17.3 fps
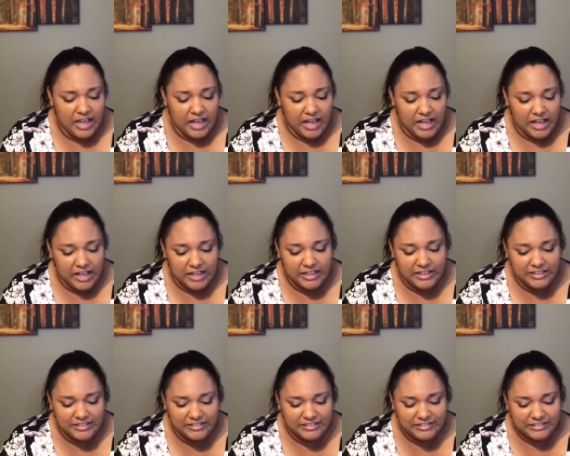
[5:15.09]
Uh,
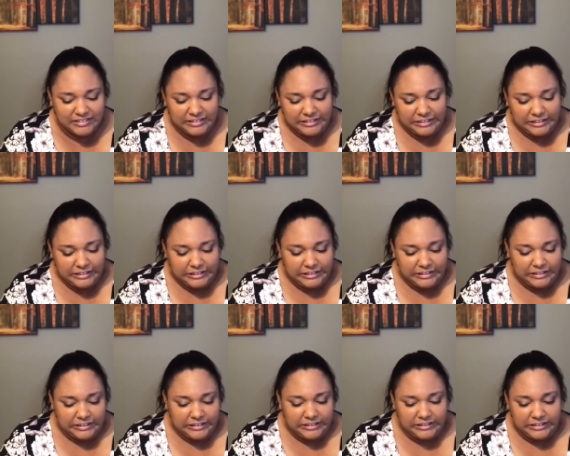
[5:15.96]

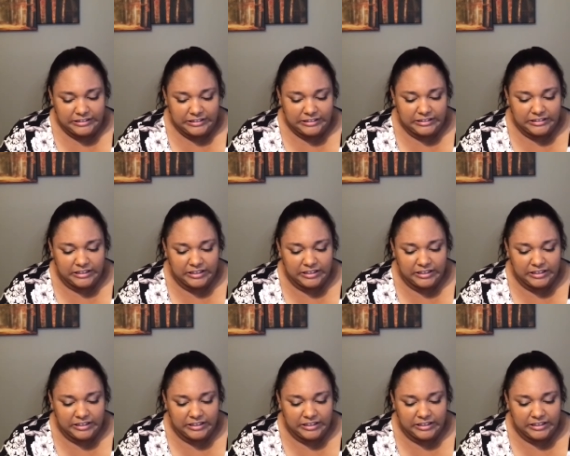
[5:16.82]
uh,